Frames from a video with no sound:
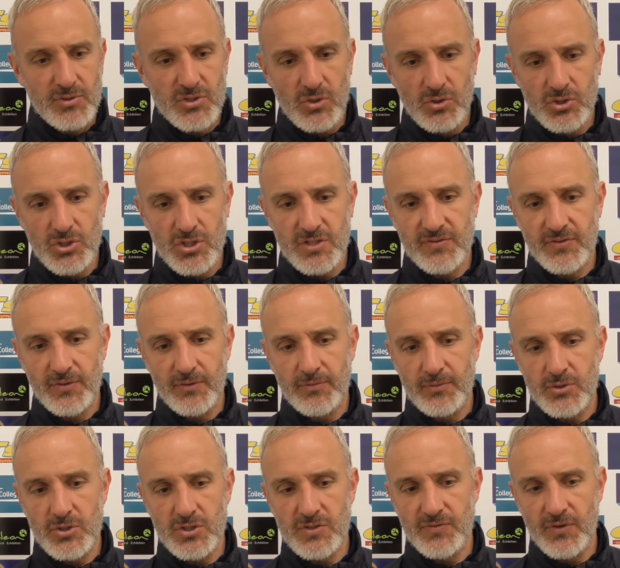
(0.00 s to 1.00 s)
So just
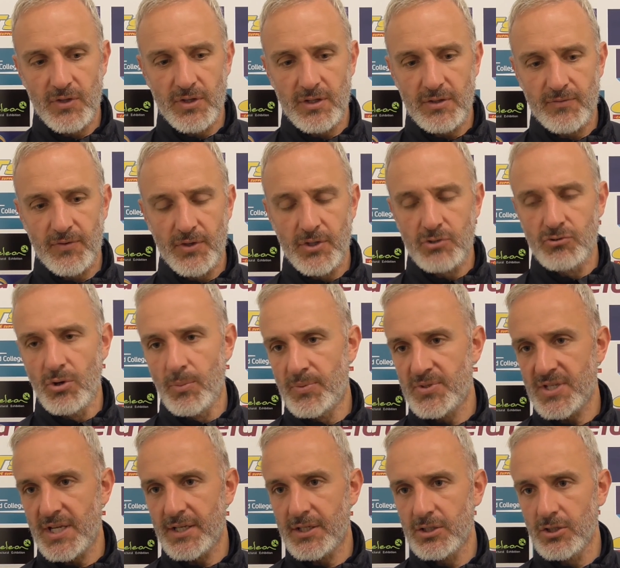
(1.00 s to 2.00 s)
for the group
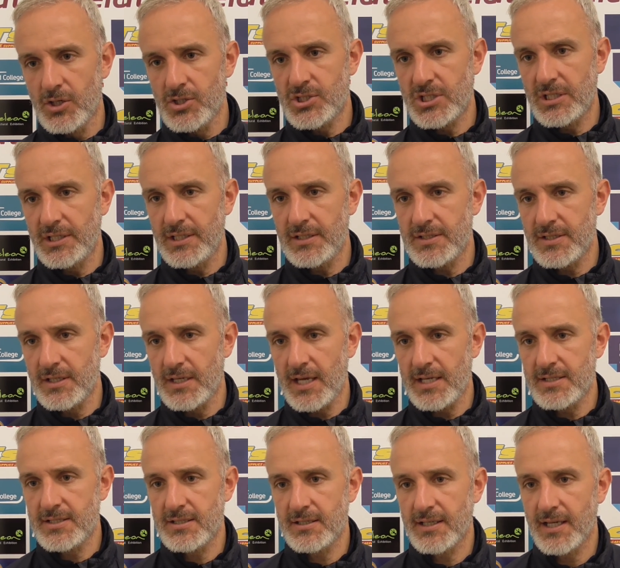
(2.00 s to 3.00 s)
psychologically to
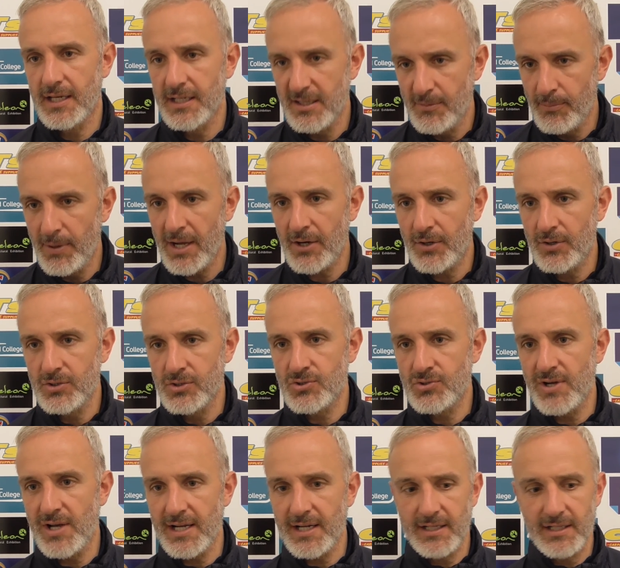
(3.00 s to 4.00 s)
get kind of back on
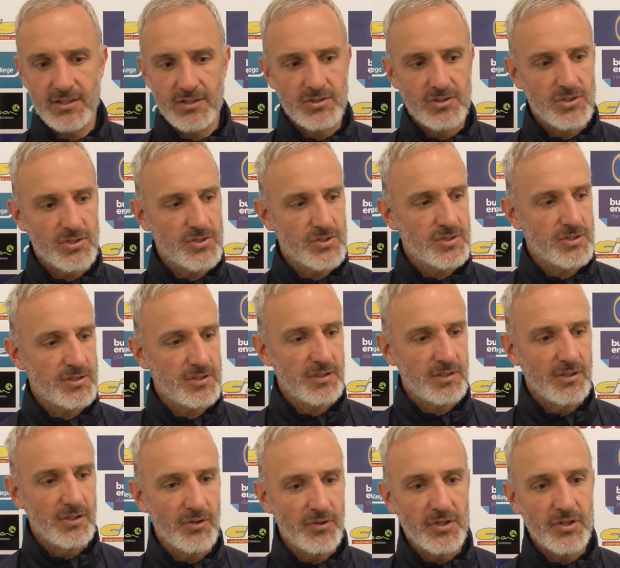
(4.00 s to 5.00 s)
track, and just,
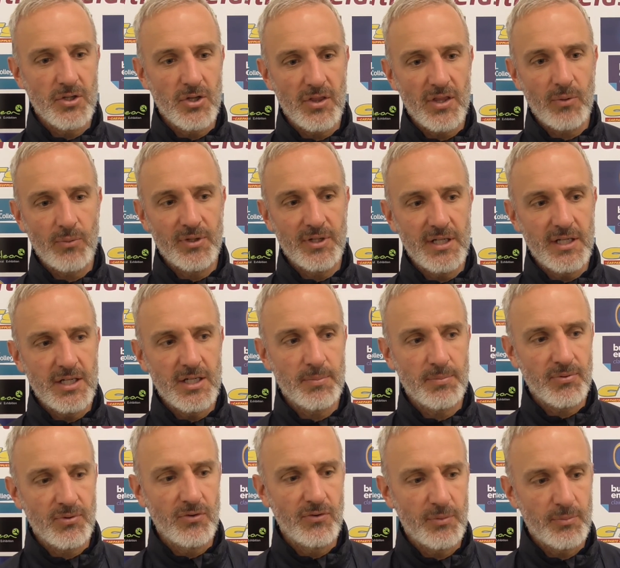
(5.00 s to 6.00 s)
you know, not that we needed to
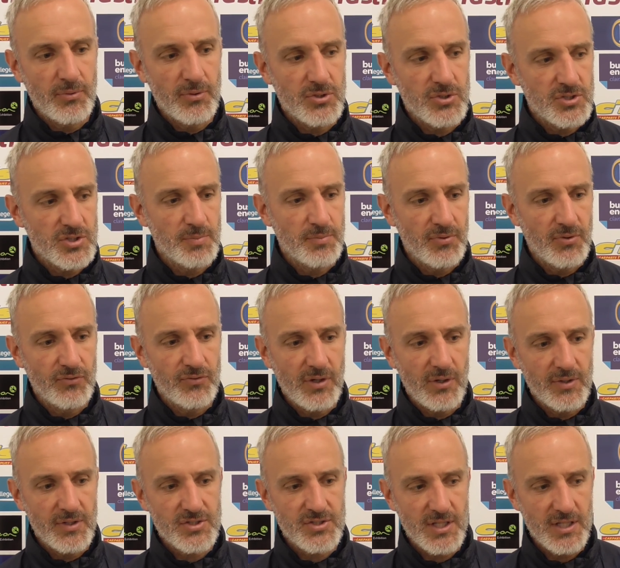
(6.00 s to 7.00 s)
prove it, but just to prove
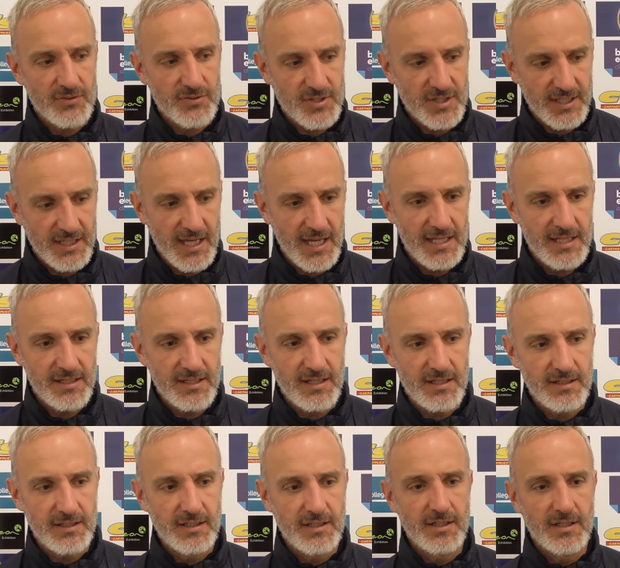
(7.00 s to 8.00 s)
to ourselves again
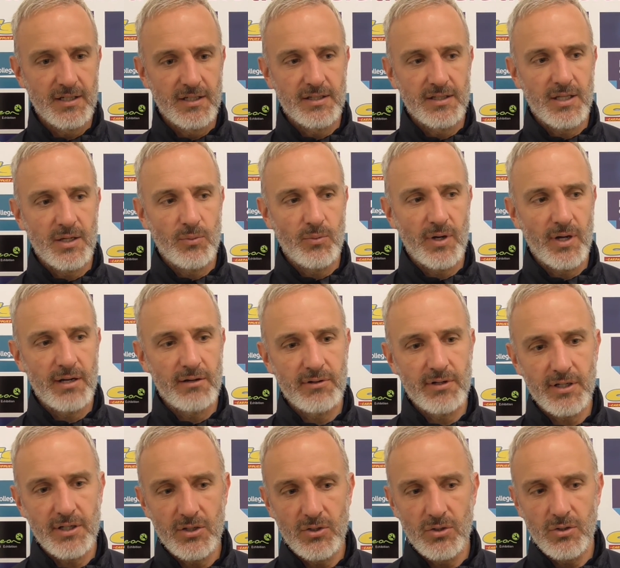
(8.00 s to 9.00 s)
that
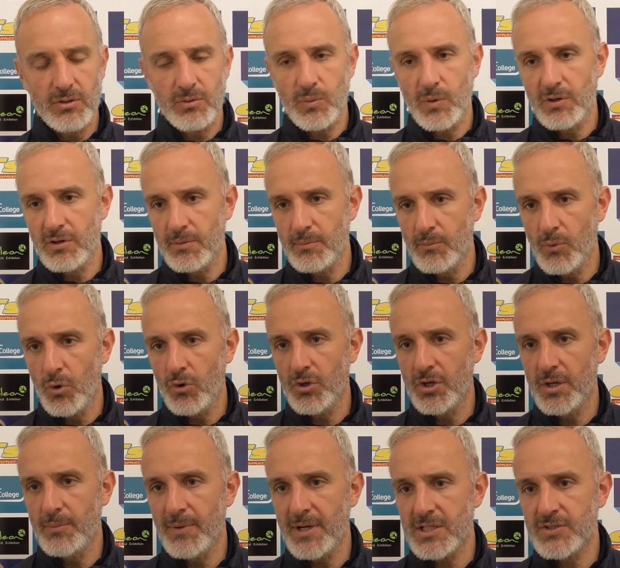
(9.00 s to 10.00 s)
we're more
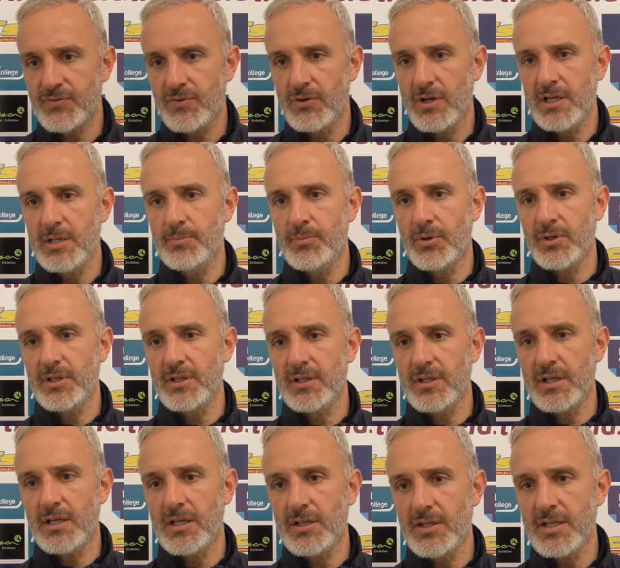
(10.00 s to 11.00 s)
than a match for anybody
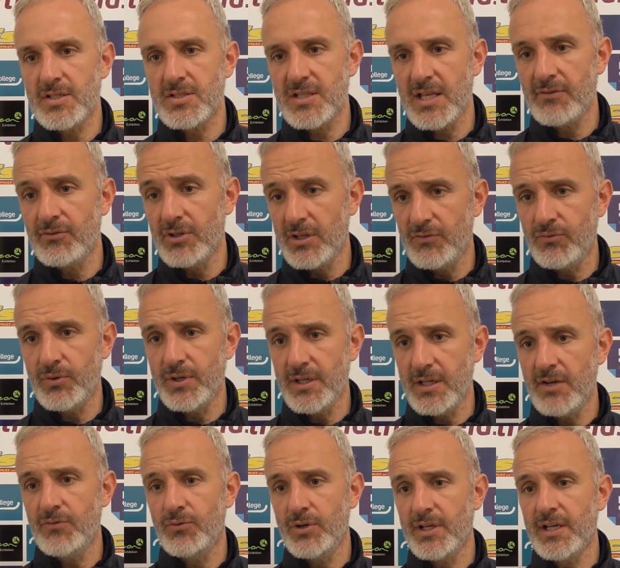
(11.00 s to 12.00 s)
at this level if
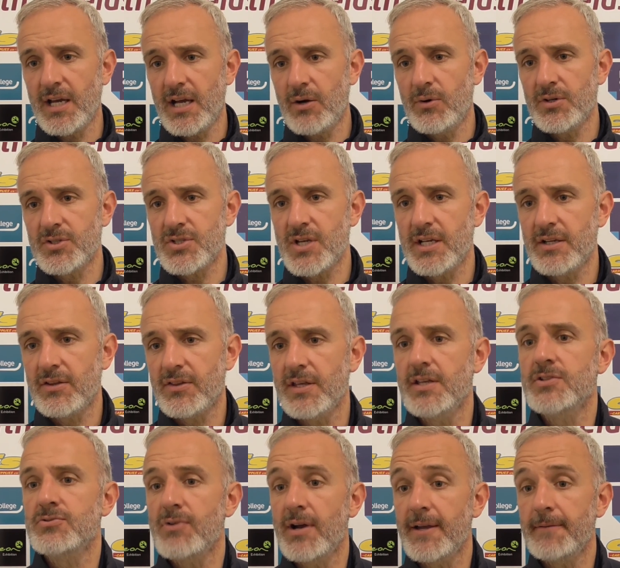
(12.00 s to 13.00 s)
we get our side of
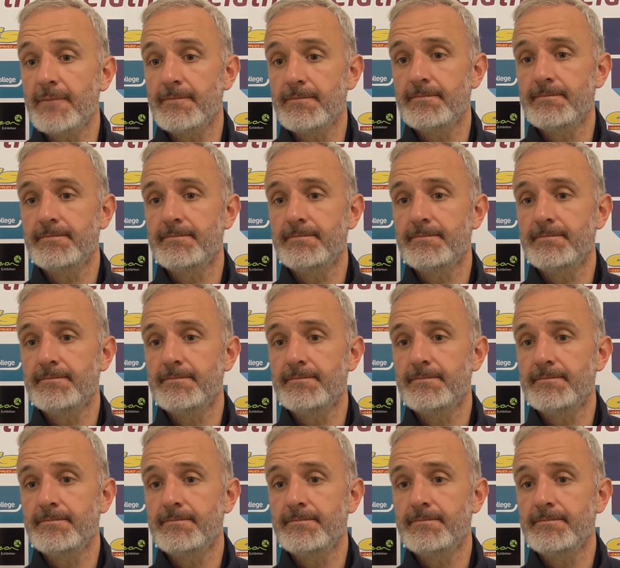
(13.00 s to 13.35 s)
things right.